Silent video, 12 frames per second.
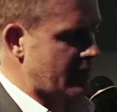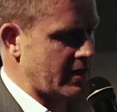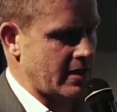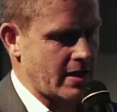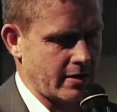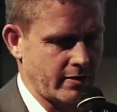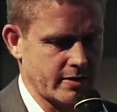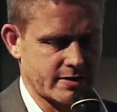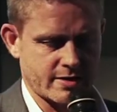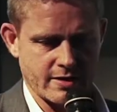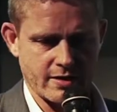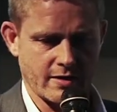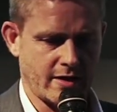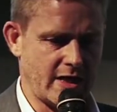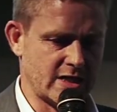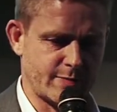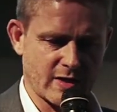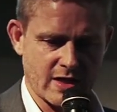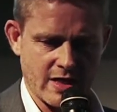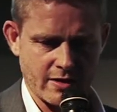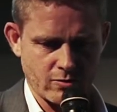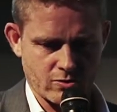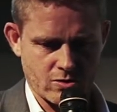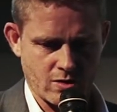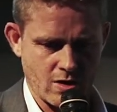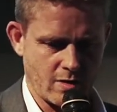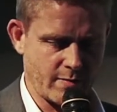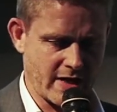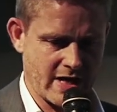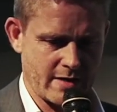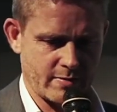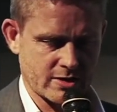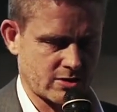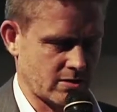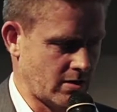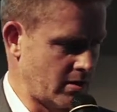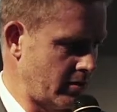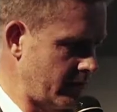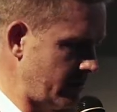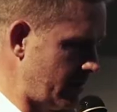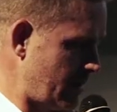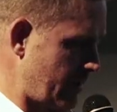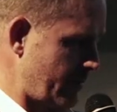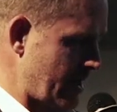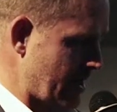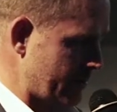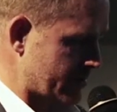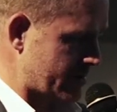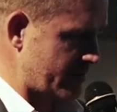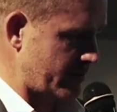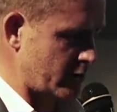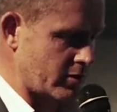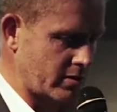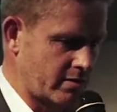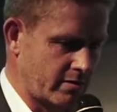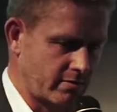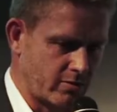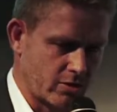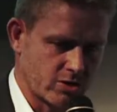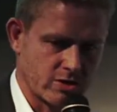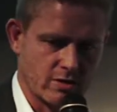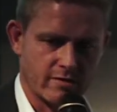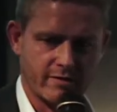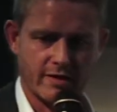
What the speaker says: cloud is hpcloud.com, Amazon, IBM's version of